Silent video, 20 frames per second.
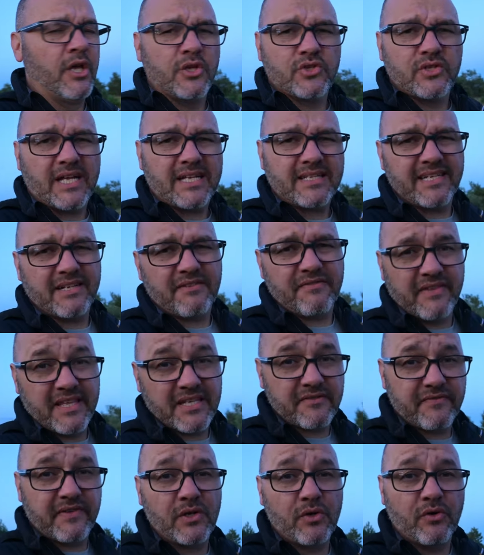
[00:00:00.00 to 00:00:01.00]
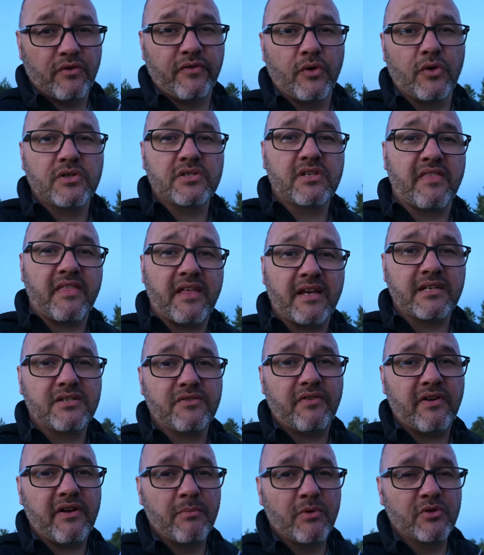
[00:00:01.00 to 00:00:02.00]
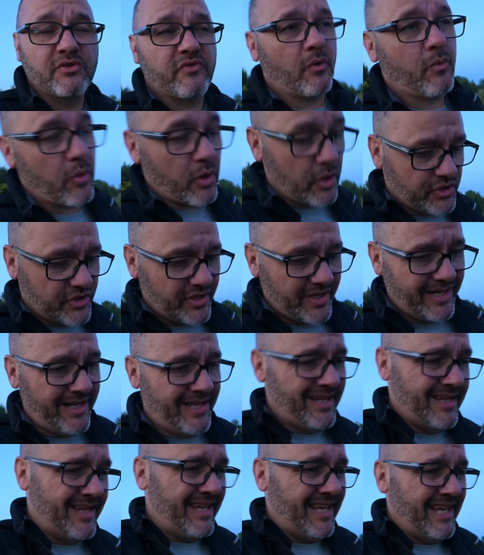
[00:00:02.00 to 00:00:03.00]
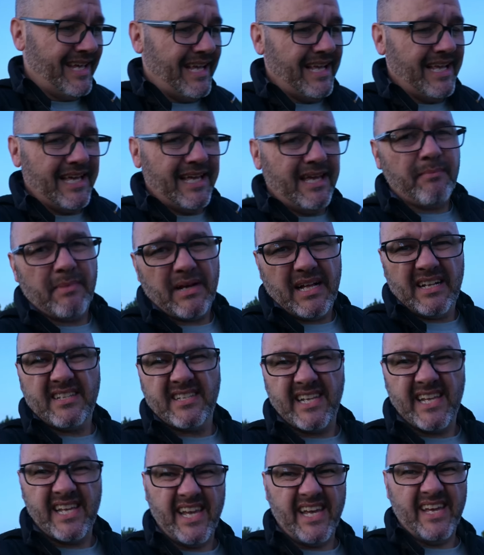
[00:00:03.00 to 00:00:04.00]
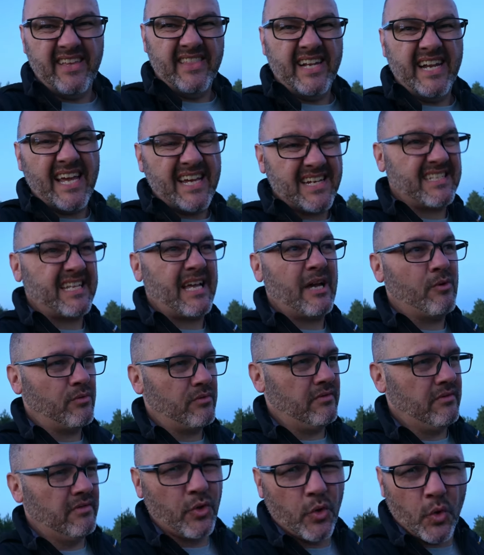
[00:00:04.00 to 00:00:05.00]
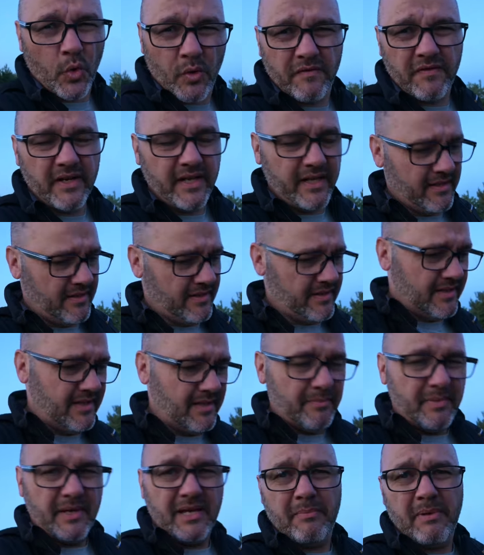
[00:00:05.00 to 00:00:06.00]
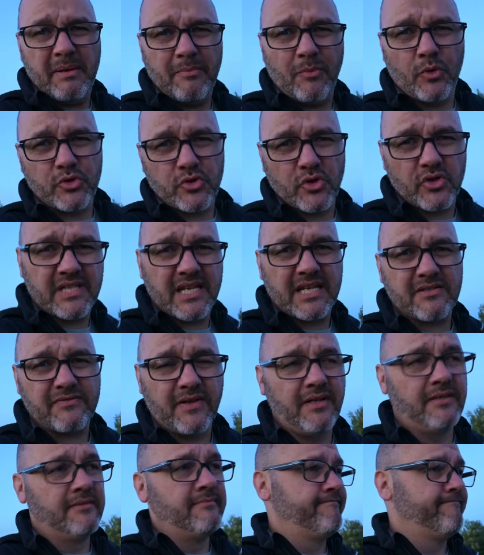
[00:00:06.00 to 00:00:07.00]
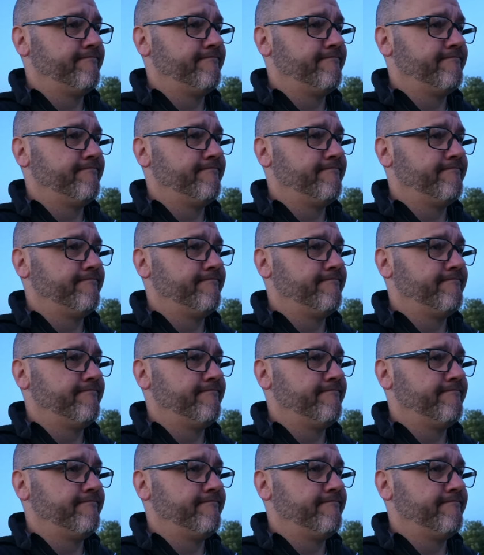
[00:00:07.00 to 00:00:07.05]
So that's it for this video, folks. Thanks very much for watching. Um, I'll see you in the next outing. Hopefully it will be a bit more successful.